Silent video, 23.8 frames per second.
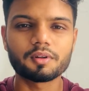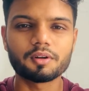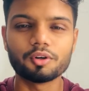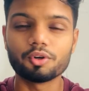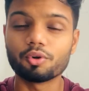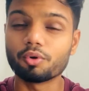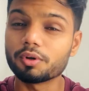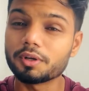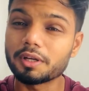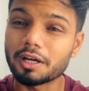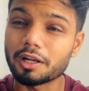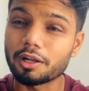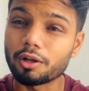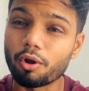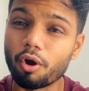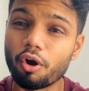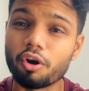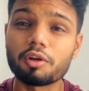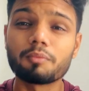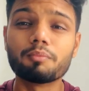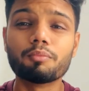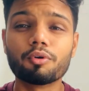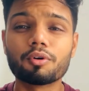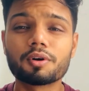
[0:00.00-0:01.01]
Don't take a lot
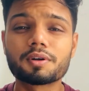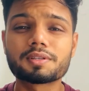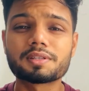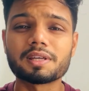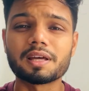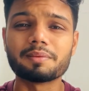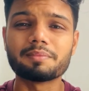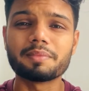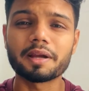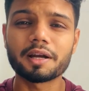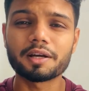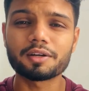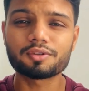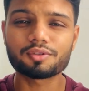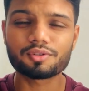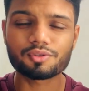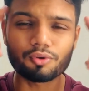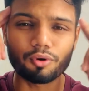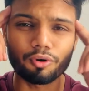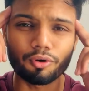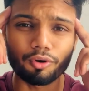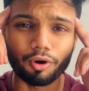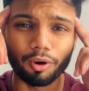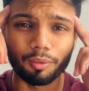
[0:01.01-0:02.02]
of books and make it
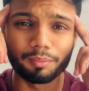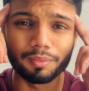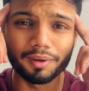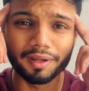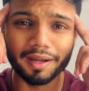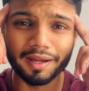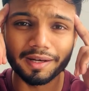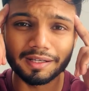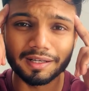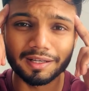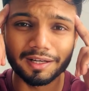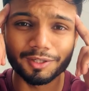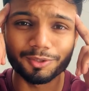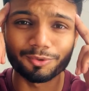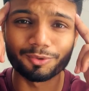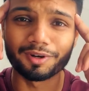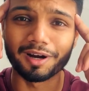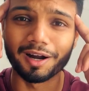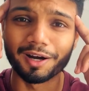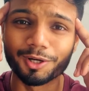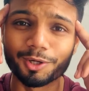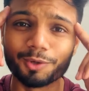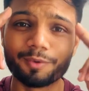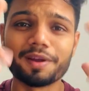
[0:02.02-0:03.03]
so complicated that you
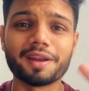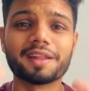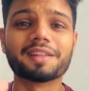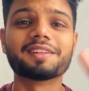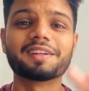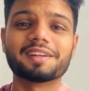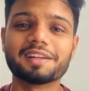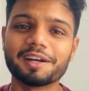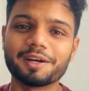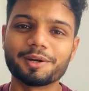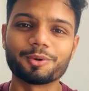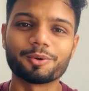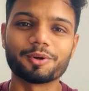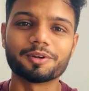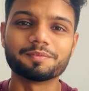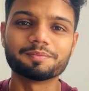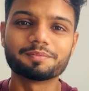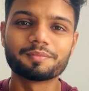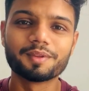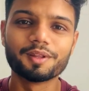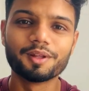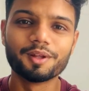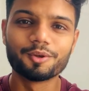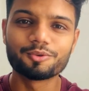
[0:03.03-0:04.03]
can't do anything later on.
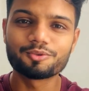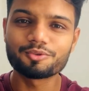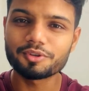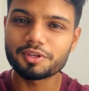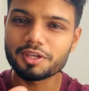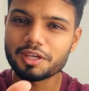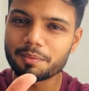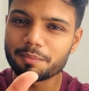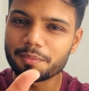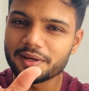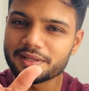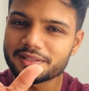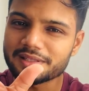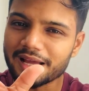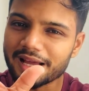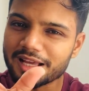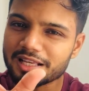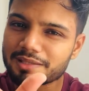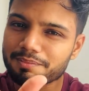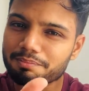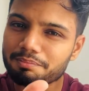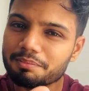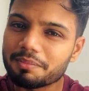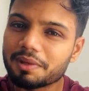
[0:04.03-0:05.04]
So keep it
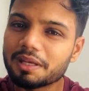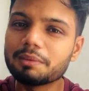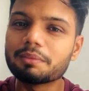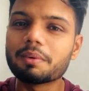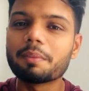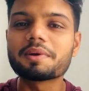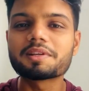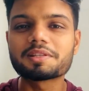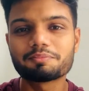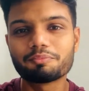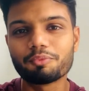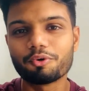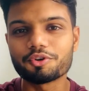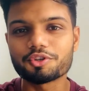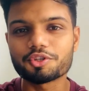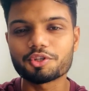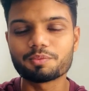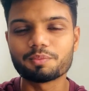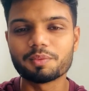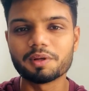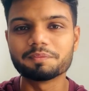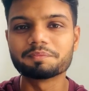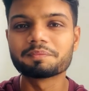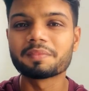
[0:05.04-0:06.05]
as minimum as
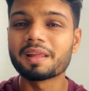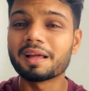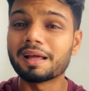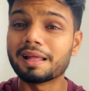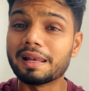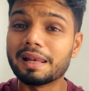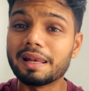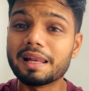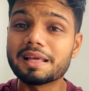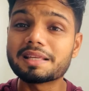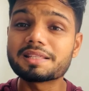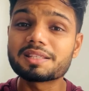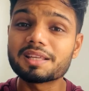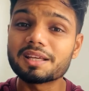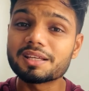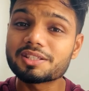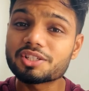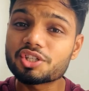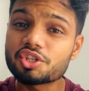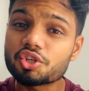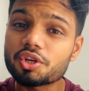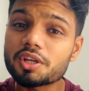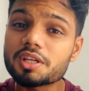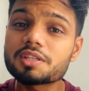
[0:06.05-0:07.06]
possible, less
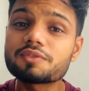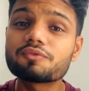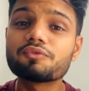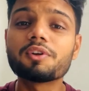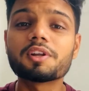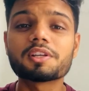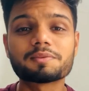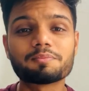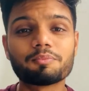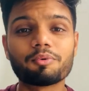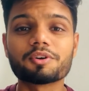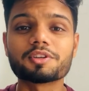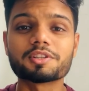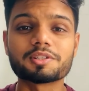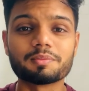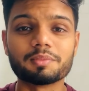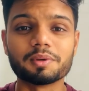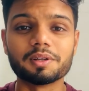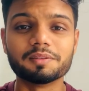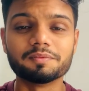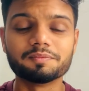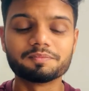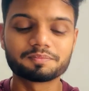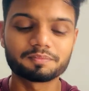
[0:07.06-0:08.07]
stressful as possible.
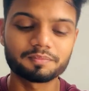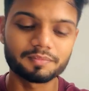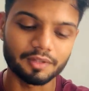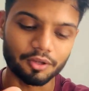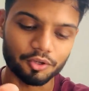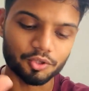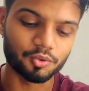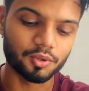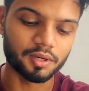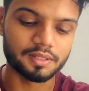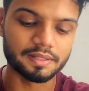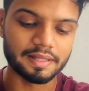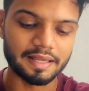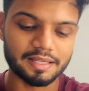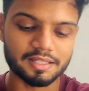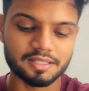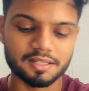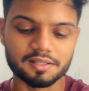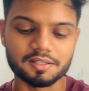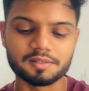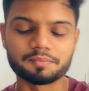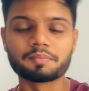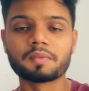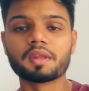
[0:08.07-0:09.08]
Now, sure, next
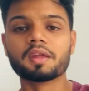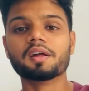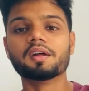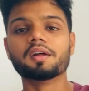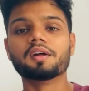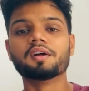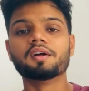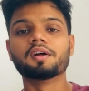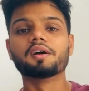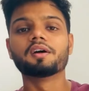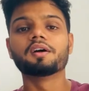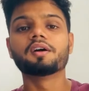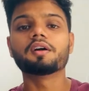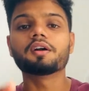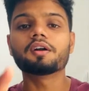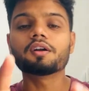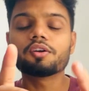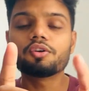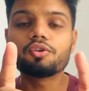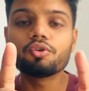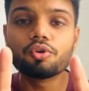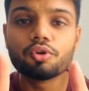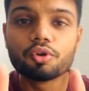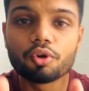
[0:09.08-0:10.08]
is,
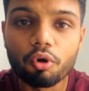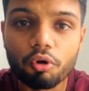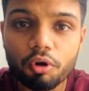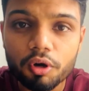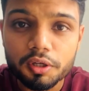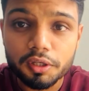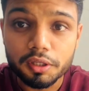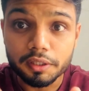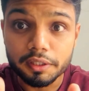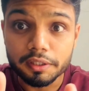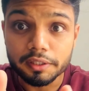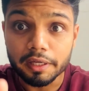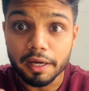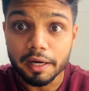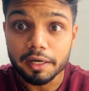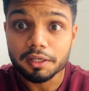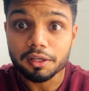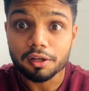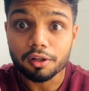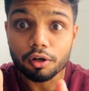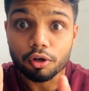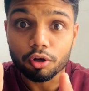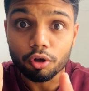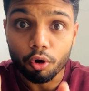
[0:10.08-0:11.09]
do not
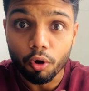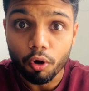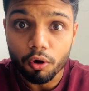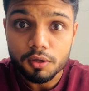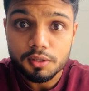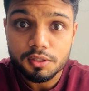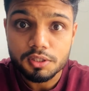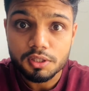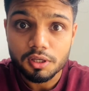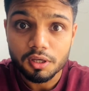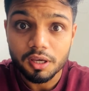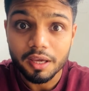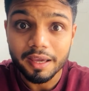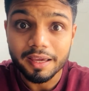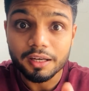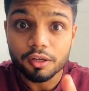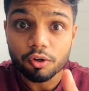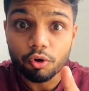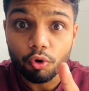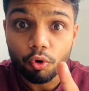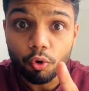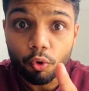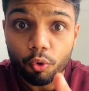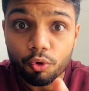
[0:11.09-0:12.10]
get lost in
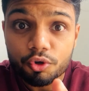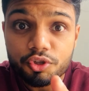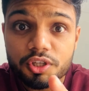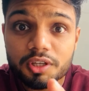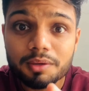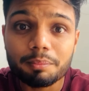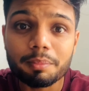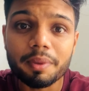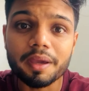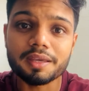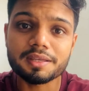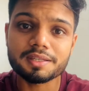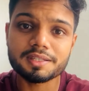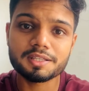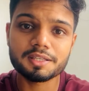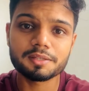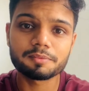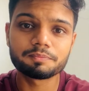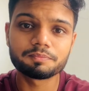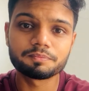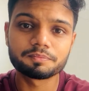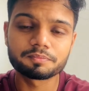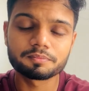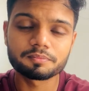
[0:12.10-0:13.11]
coaching pace.
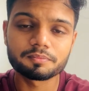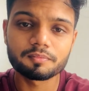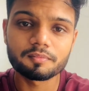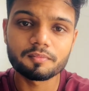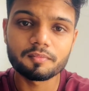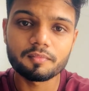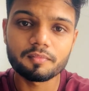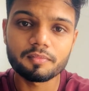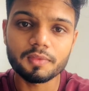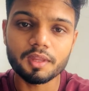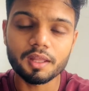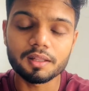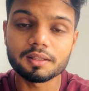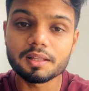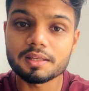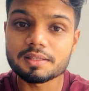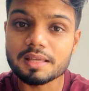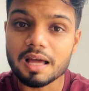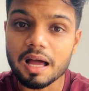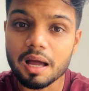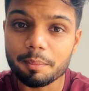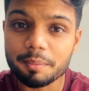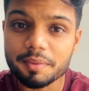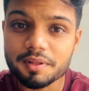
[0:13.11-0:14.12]
This
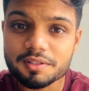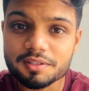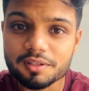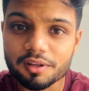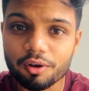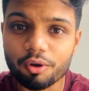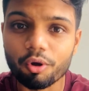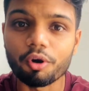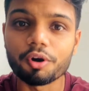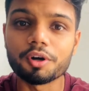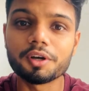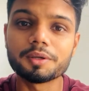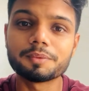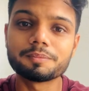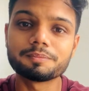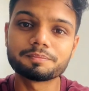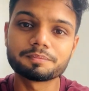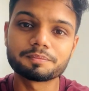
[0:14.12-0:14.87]
happens a lot.